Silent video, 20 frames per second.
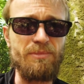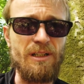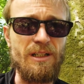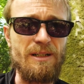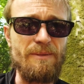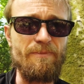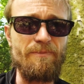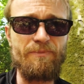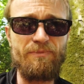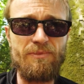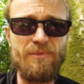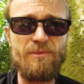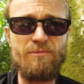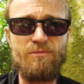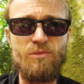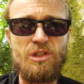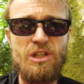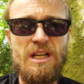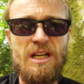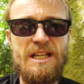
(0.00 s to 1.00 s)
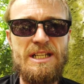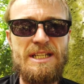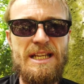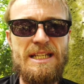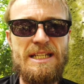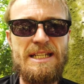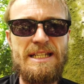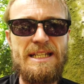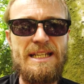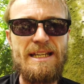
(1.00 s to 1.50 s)
But, was it a
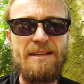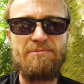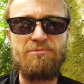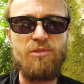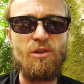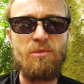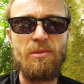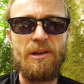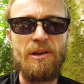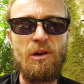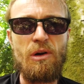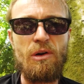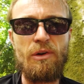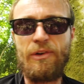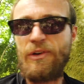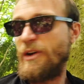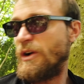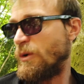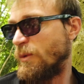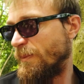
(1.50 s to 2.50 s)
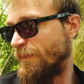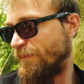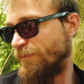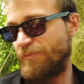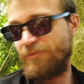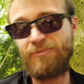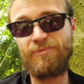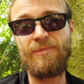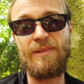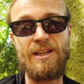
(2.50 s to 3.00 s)
necessity? Probably not, no.
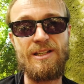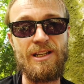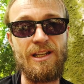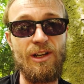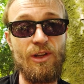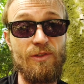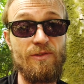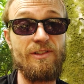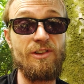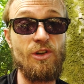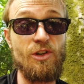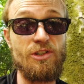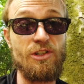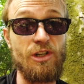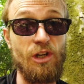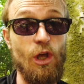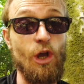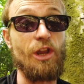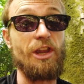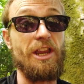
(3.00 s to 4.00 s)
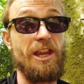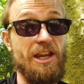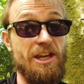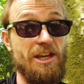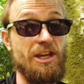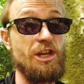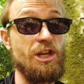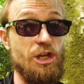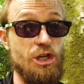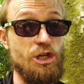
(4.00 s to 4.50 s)
Is it nice and light?
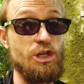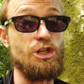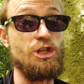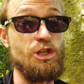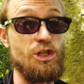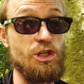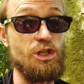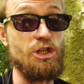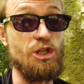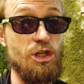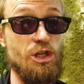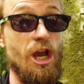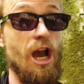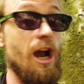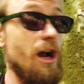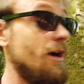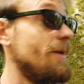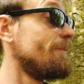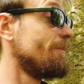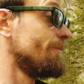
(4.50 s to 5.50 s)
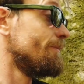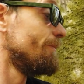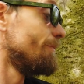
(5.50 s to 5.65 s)
Yeah.